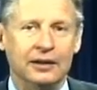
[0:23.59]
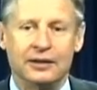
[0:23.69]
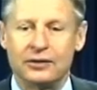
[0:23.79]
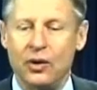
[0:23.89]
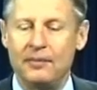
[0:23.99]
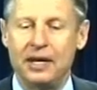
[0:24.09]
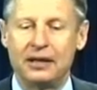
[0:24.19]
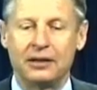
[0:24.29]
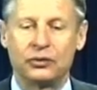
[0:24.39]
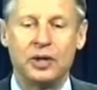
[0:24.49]
So I'm
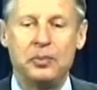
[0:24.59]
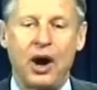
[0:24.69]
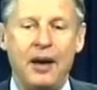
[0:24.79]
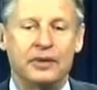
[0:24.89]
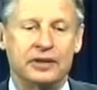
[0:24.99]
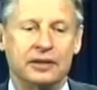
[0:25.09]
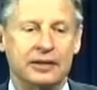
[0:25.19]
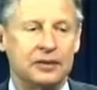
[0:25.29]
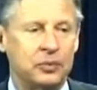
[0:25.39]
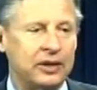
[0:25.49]
making three promises
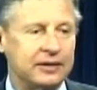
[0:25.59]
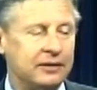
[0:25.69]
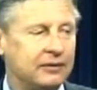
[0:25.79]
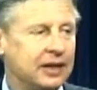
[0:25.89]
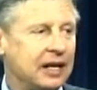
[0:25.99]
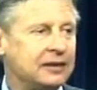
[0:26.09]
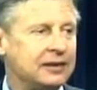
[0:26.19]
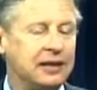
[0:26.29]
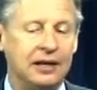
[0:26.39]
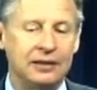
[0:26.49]
as President of the United
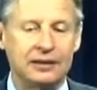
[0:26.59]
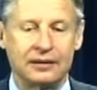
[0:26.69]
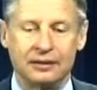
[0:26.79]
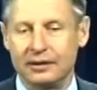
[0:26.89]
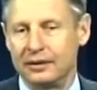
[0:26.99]
States.